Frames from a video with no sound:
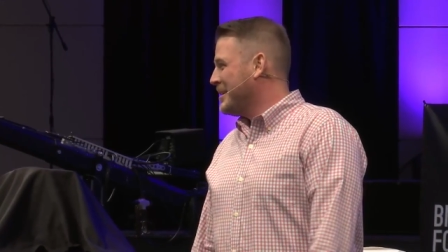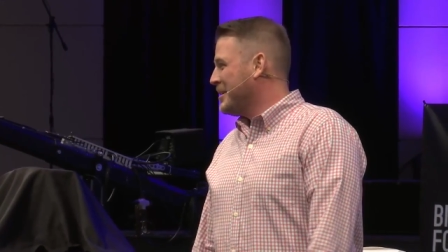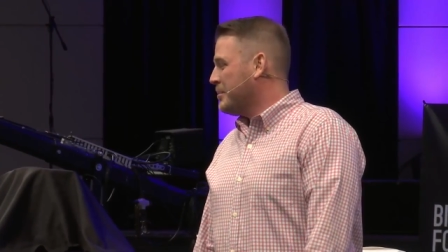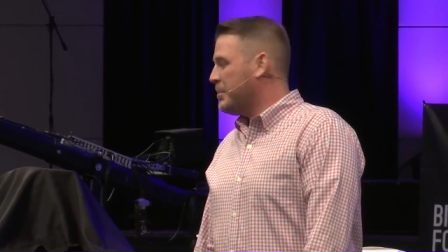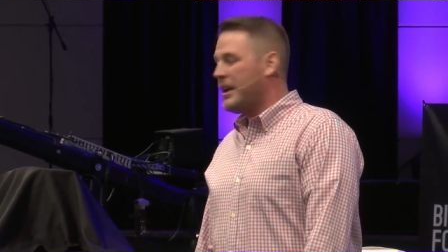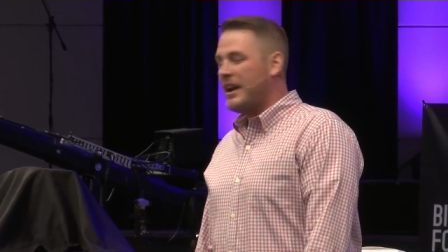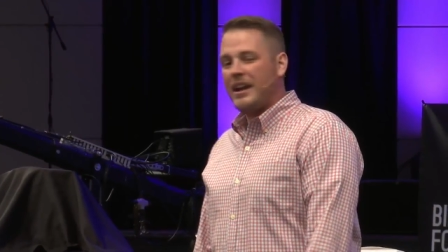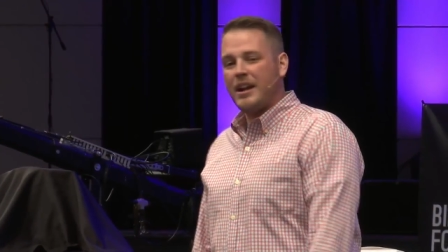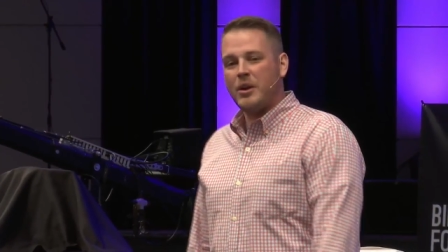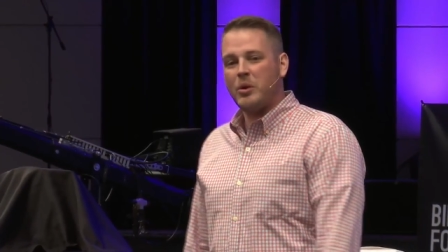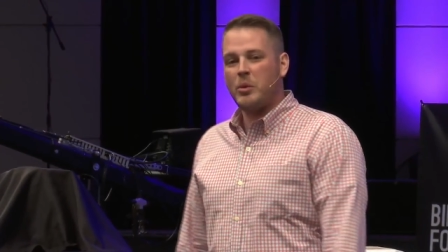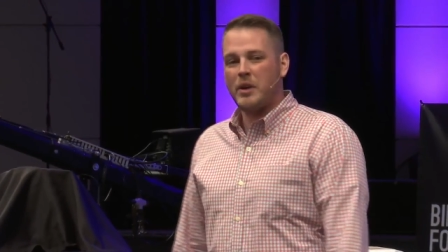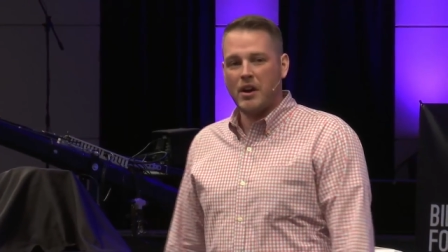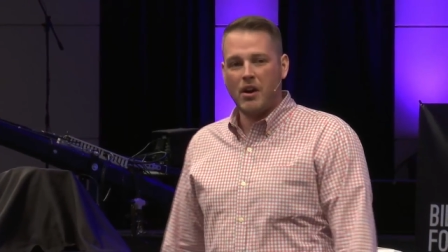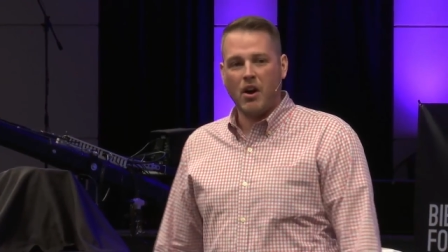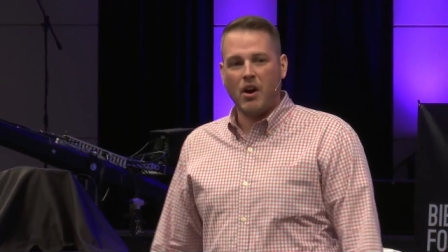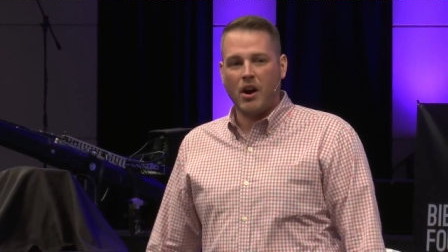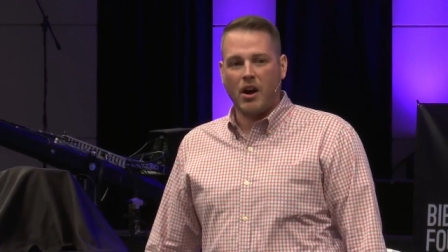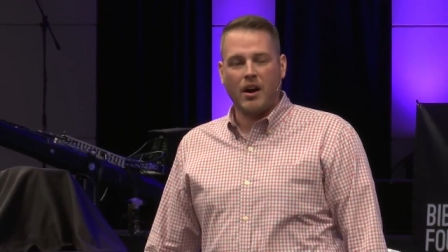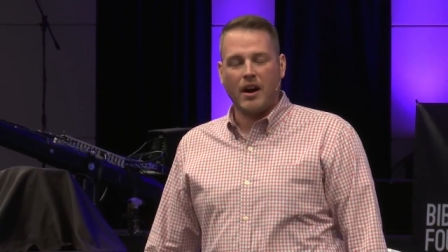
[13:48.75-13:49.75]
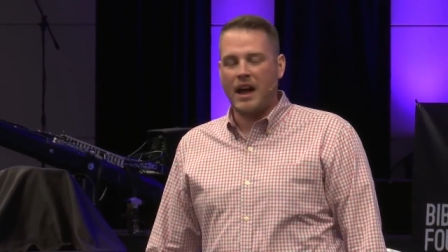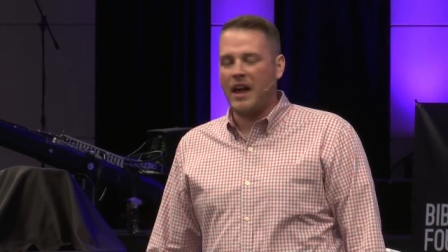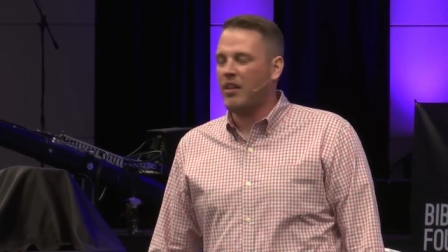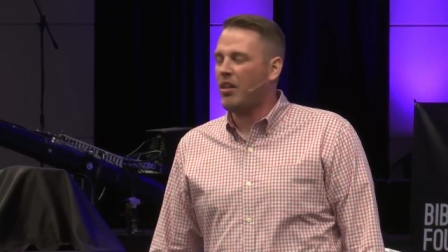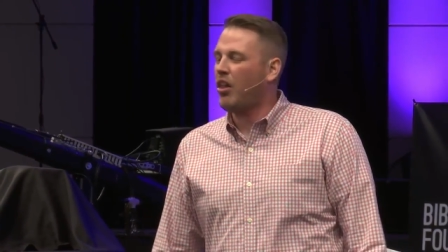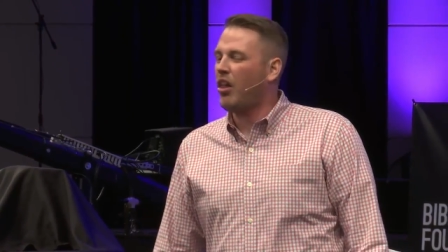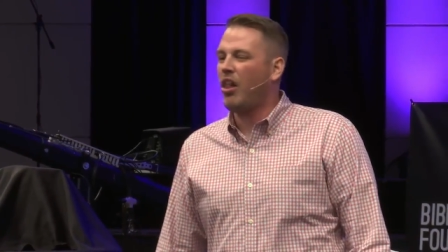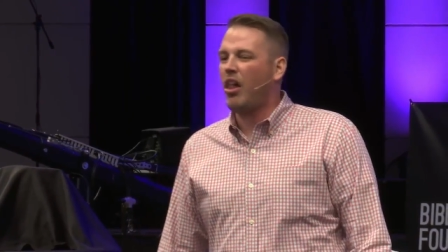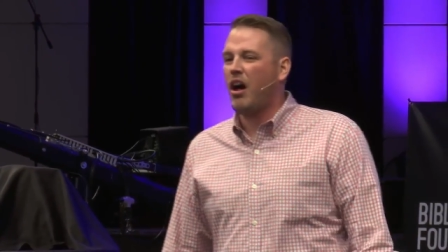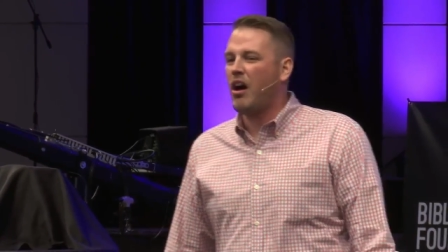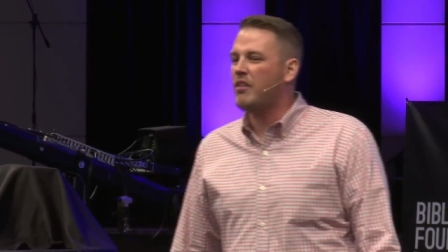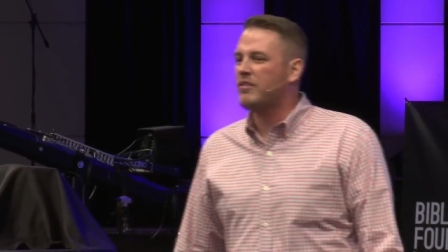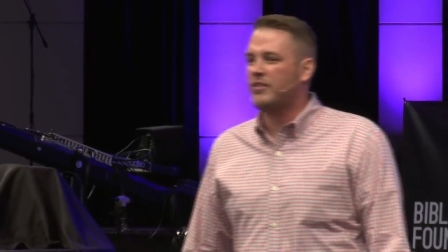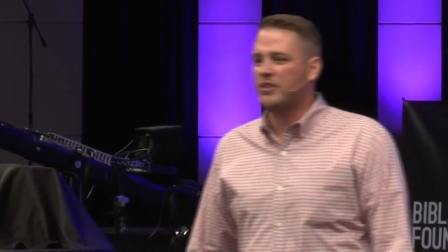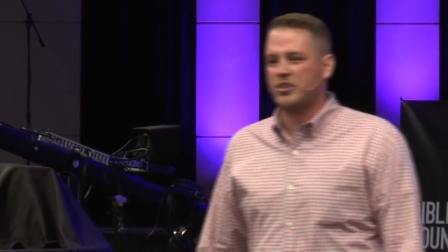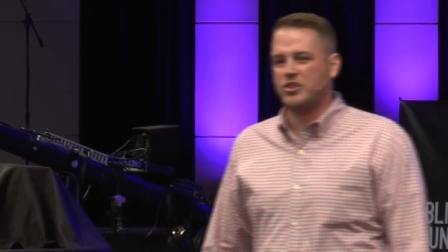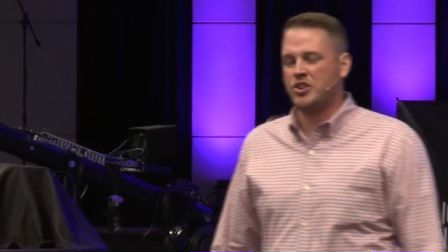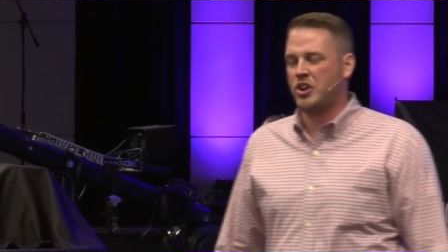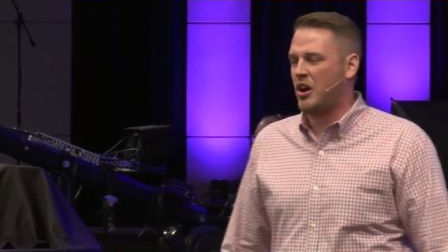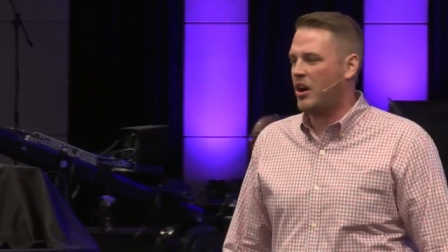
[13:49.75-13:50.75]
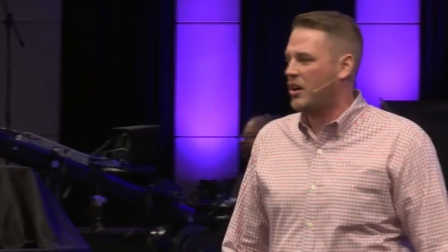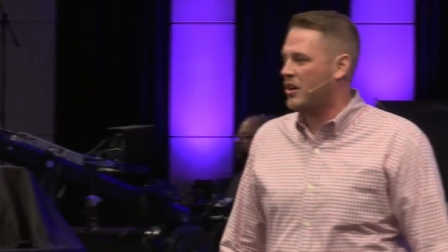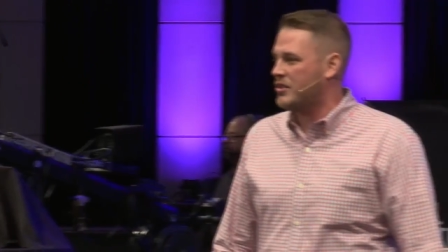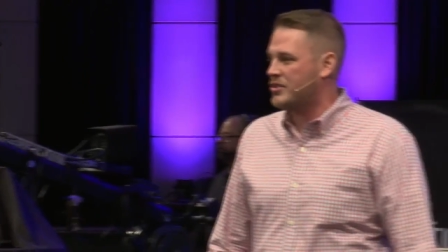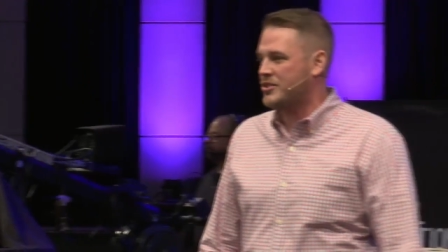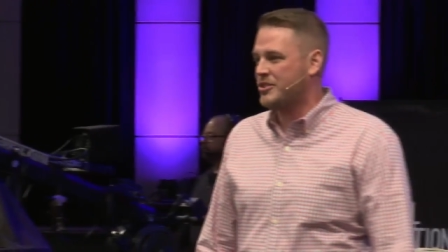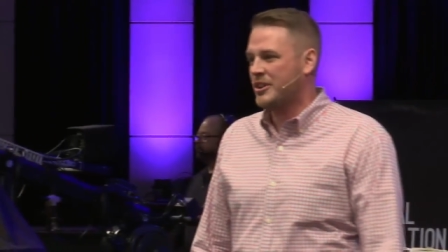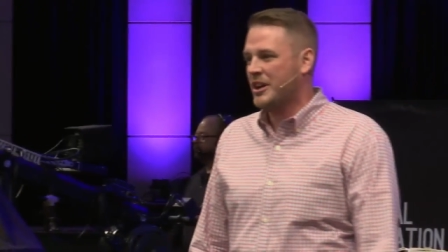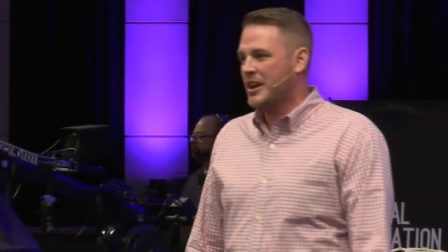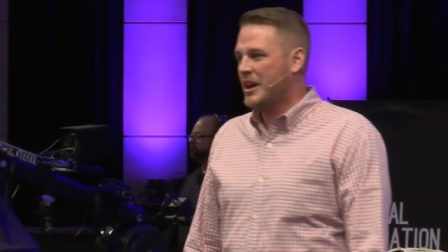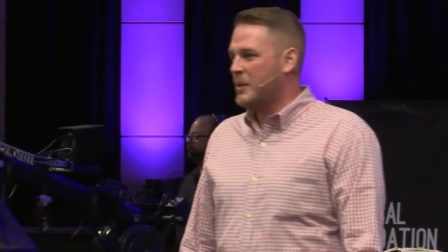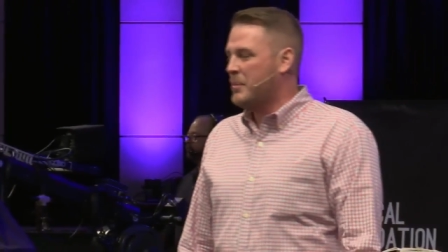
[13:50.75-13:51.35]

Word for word: But here we are. I love the church,